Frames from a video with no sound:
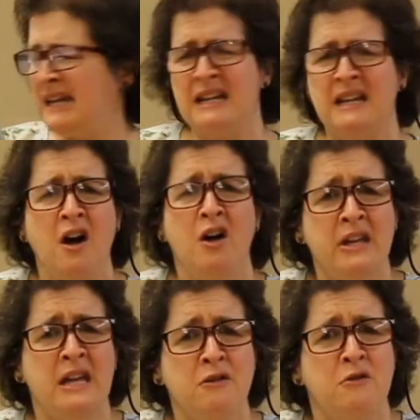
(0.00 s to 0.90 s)
plane
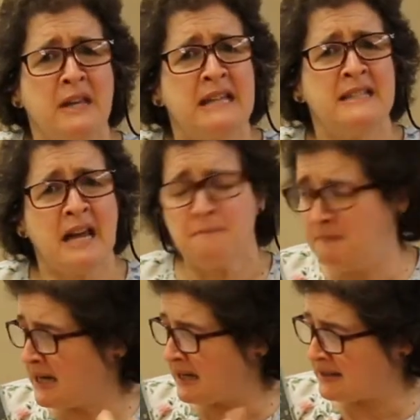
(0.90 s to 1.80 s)
and all the other
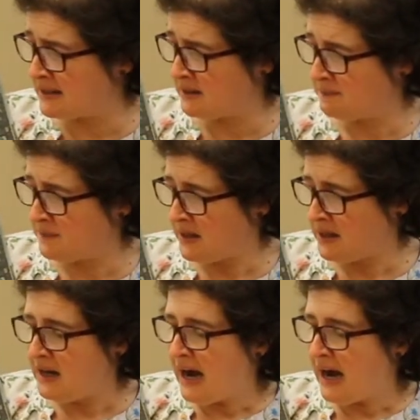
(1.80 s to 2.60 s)
things I'd missed.